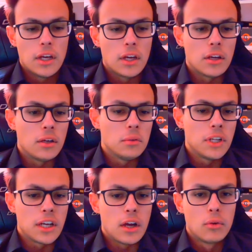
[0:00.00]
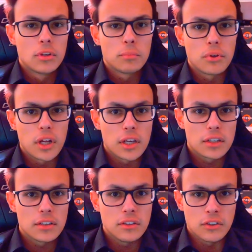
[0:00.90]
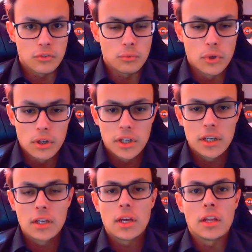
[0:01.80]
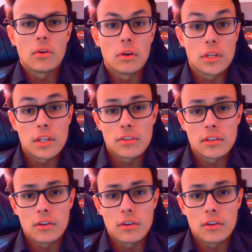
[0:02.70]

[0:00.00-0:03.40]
like how the product is working and all that stuff.